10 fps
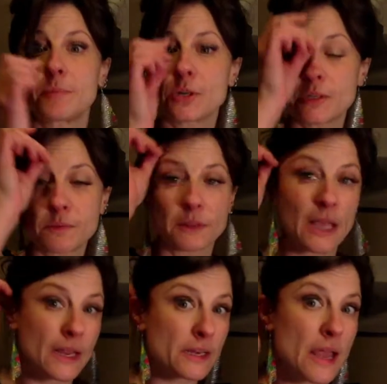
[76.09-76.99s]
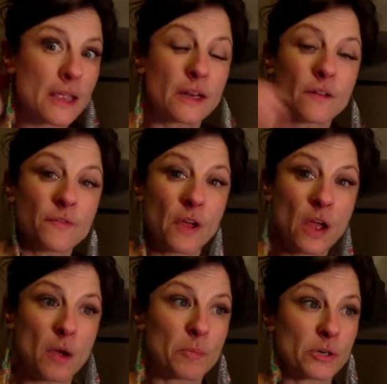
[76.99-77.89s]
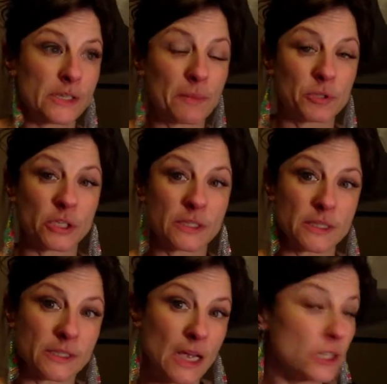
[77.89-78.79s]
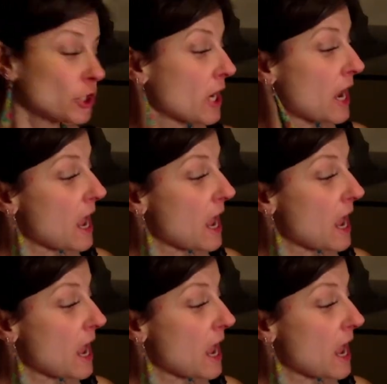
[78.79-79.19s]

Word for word: pers like negative perceptions and such.